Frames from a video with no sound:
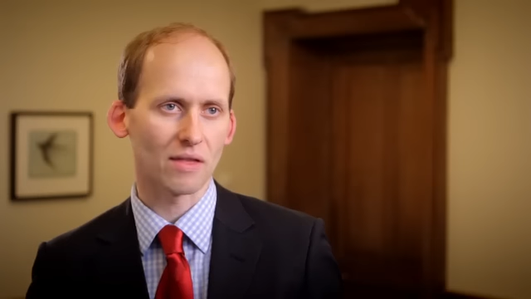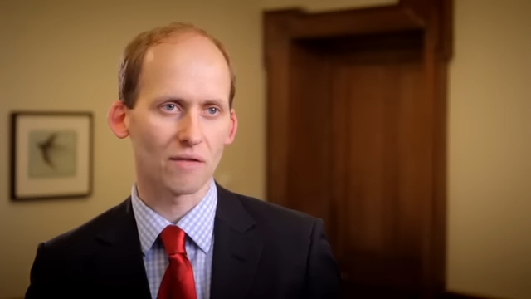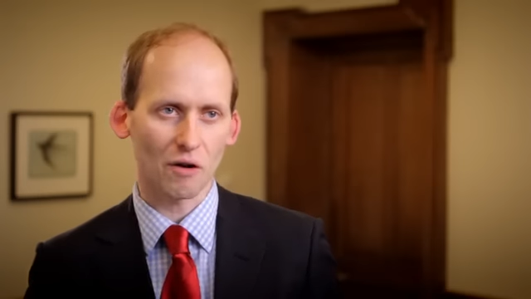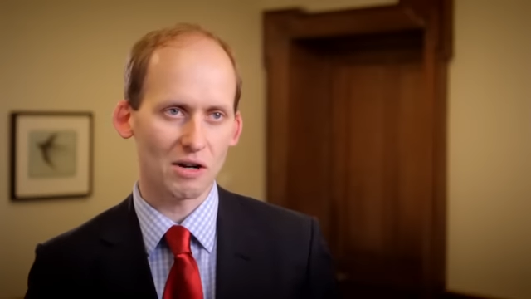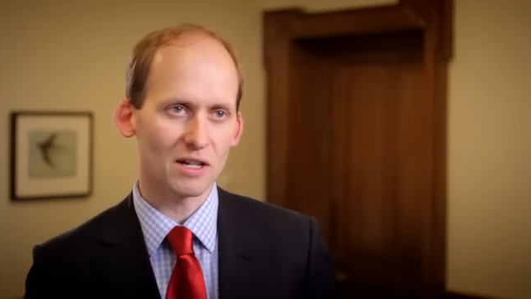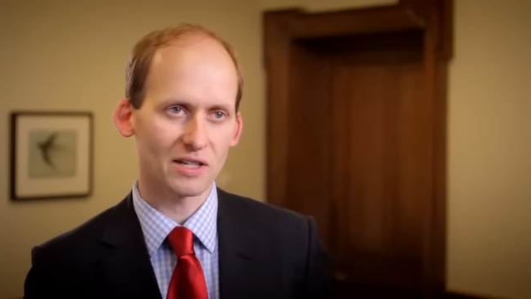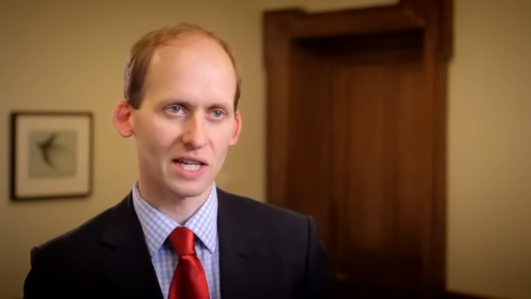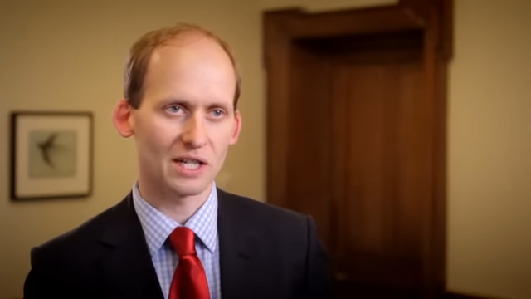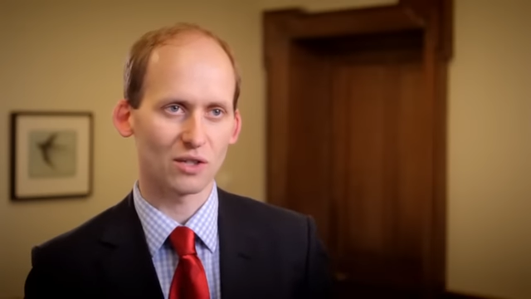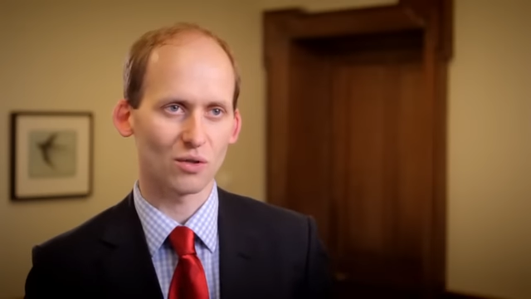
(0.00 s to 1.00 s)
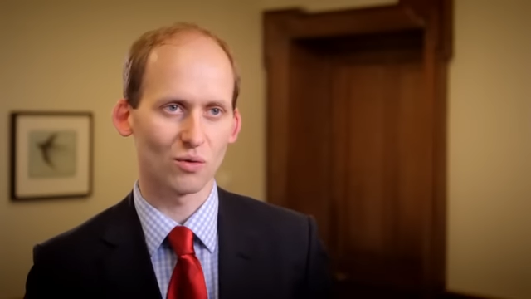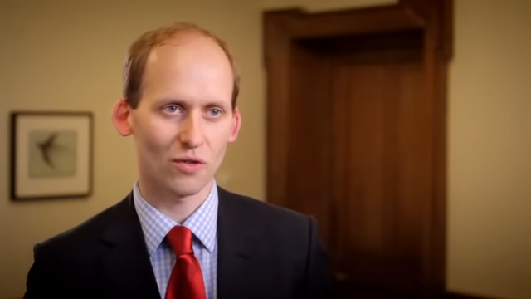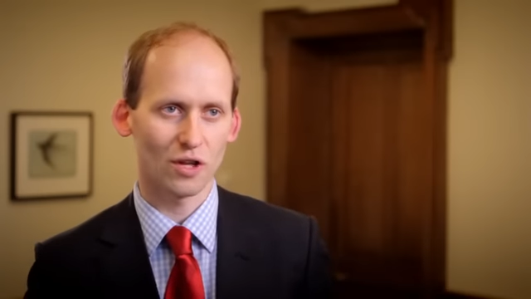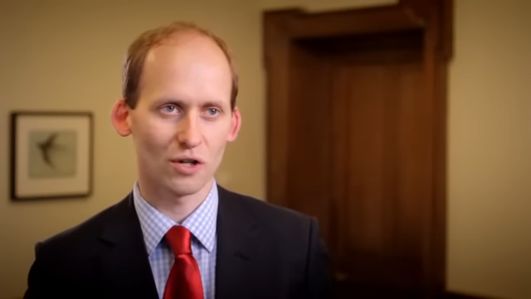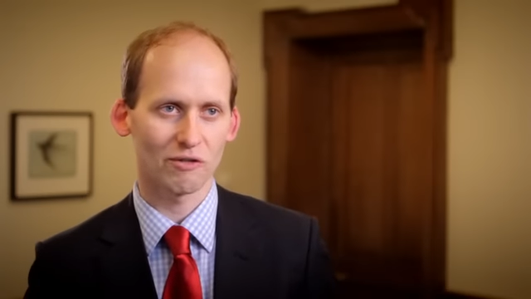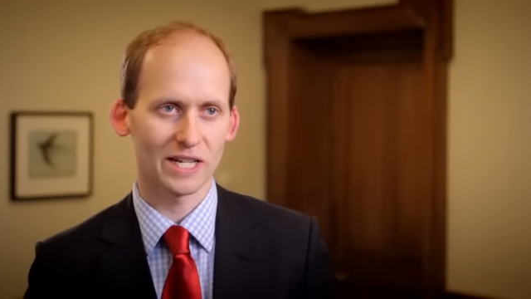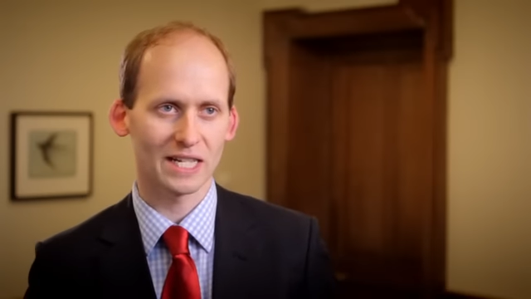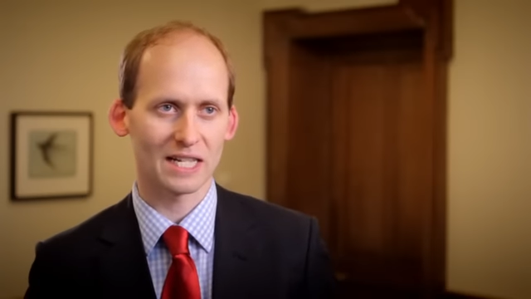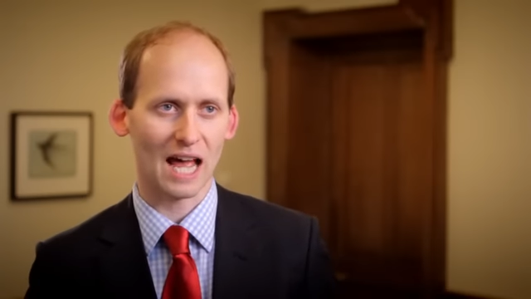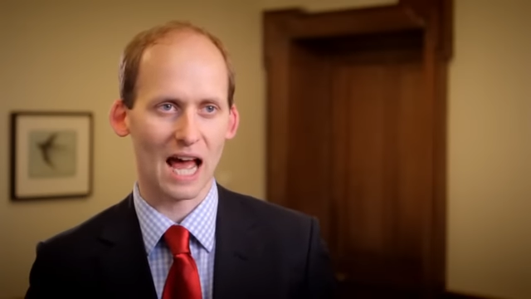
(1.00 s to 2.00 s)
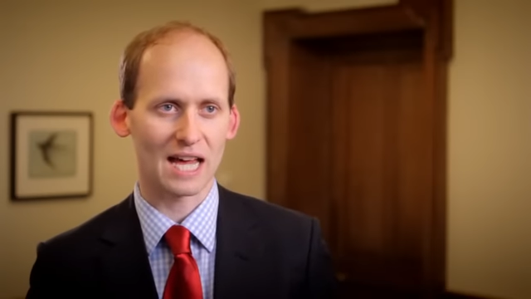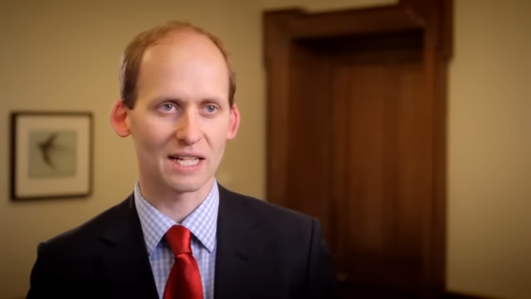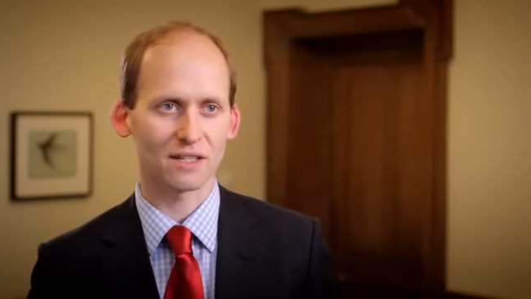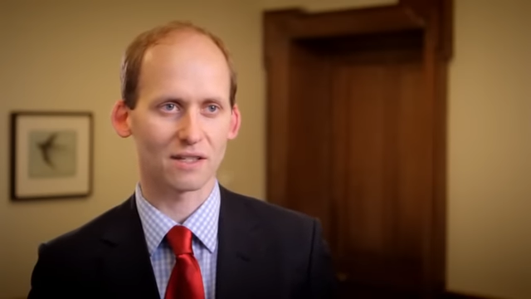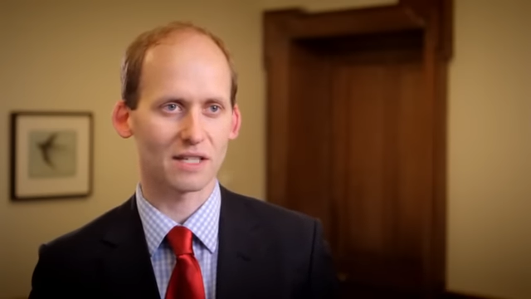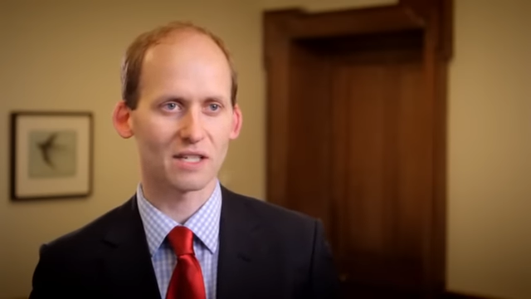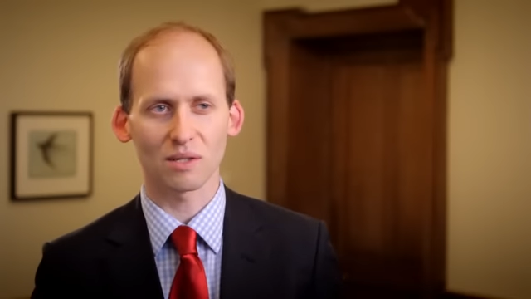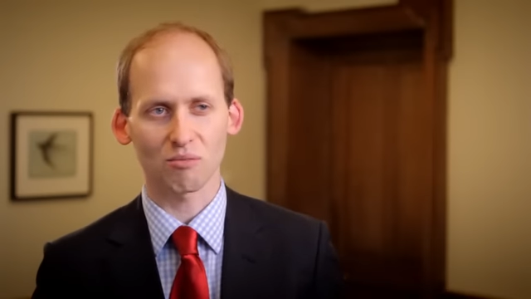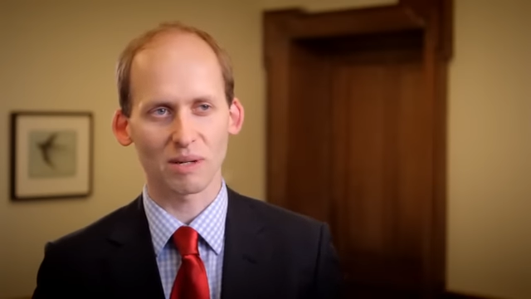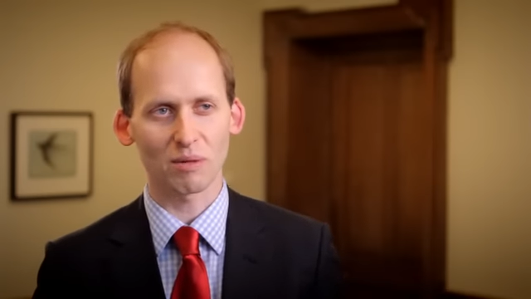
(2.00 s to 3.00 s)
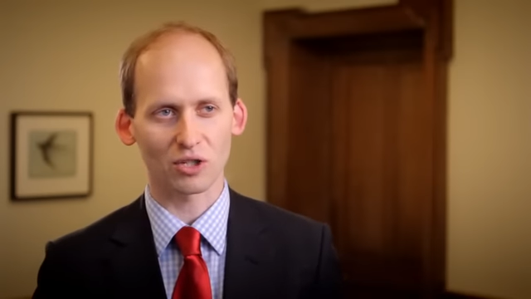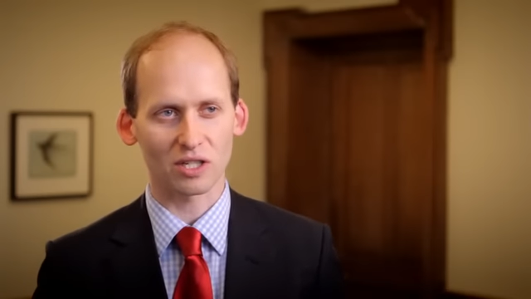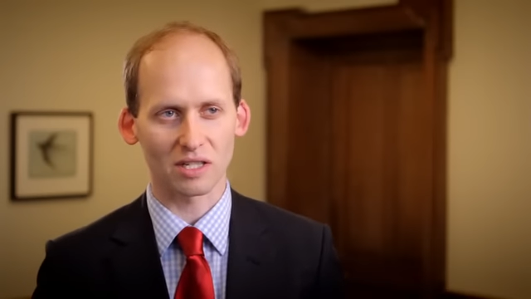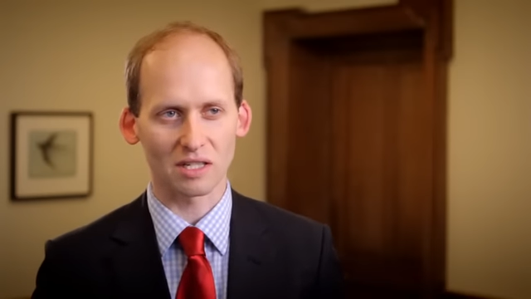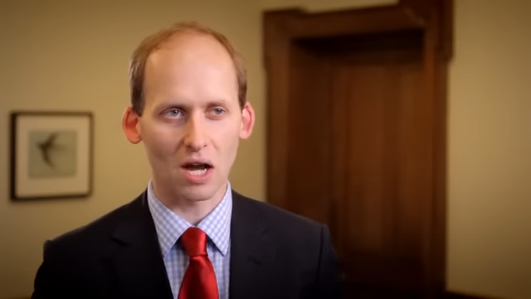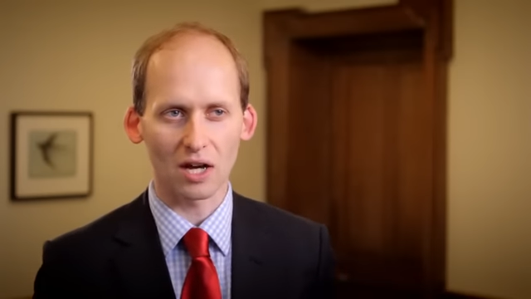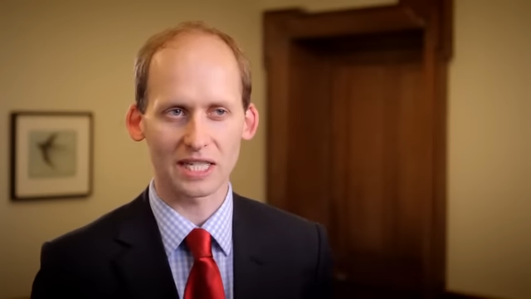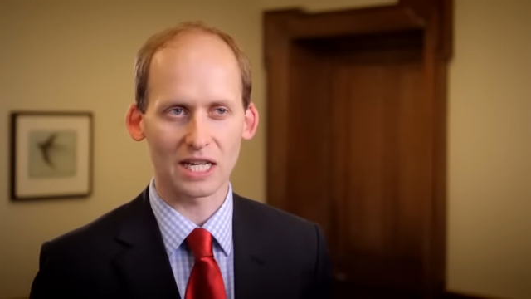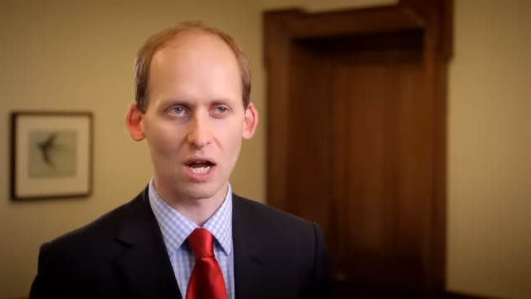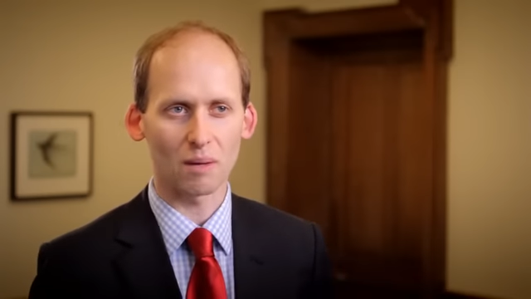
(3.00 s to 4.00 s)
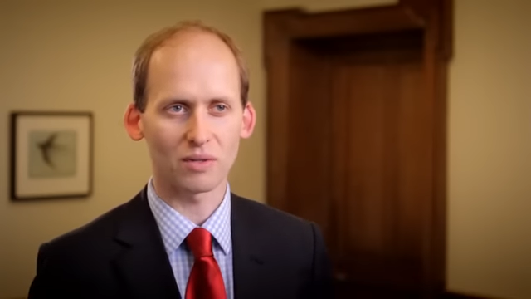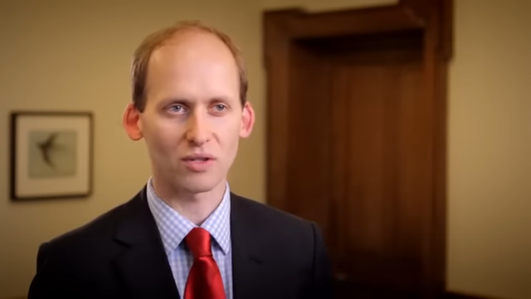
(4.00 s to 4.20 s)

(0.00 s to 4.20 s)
The very last stage is called third reading, and this is pretty much just a tidying up.